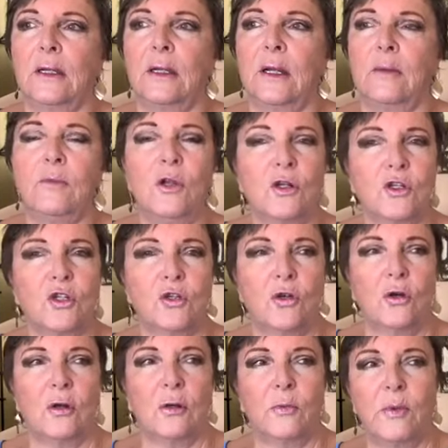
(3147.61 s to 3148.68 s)
I'm not
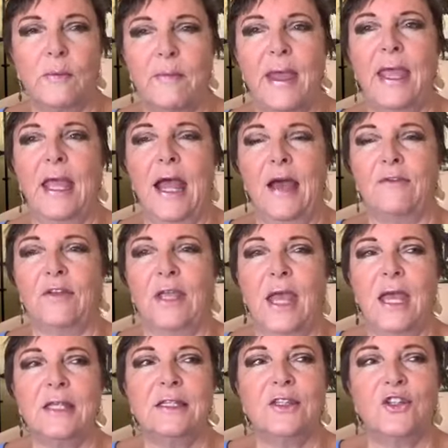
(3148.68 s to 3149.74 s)
sure, we may have a
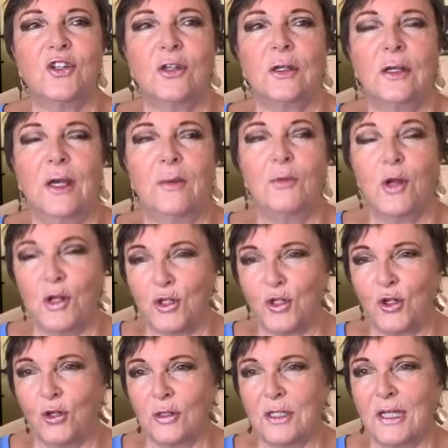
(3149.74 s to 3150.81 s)
guest. I'm not
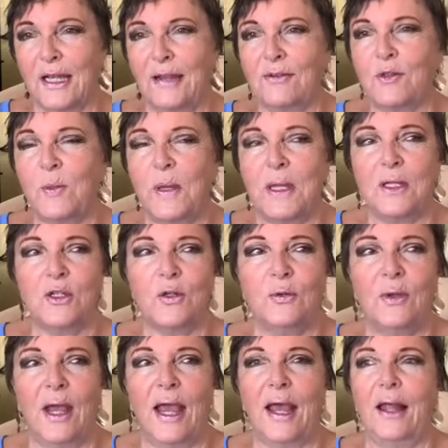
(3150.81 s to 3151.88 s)
sure until I speak to
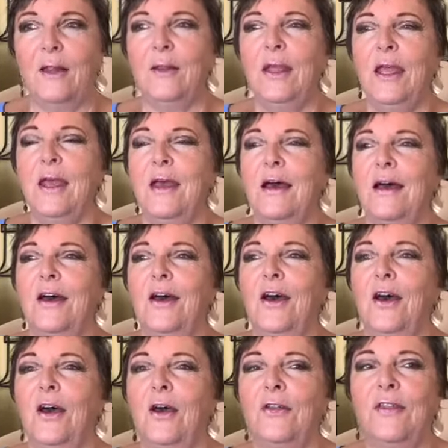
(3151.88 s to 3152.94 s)
Al.
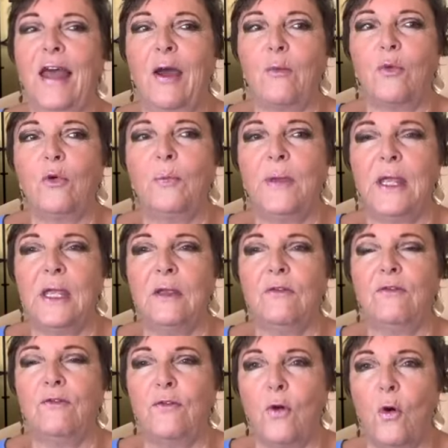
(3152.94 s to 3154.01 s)
Uh, that will be
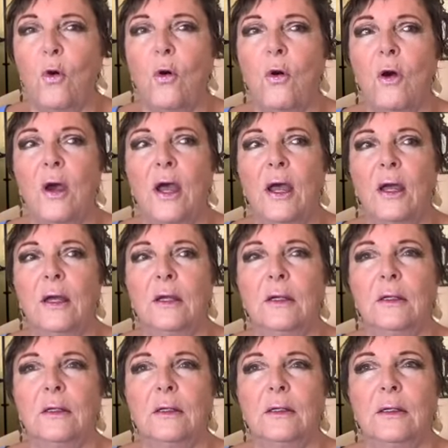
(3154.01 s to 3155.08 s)
for
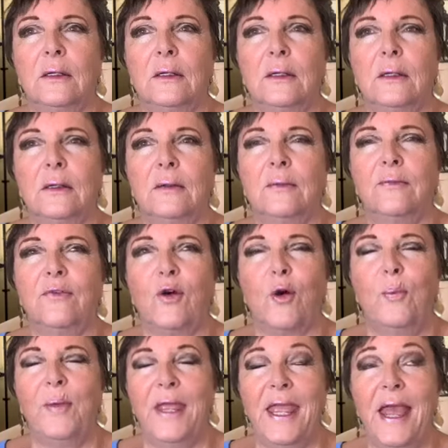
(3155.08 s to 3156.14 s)
4
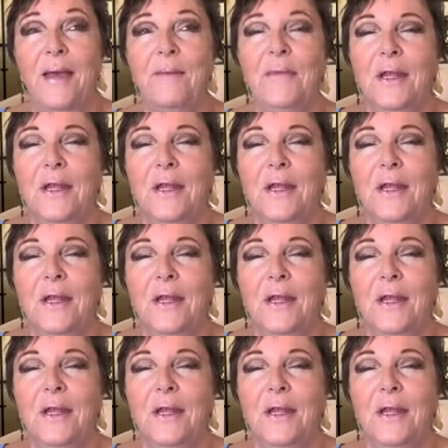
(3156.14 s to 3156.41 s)
p.m.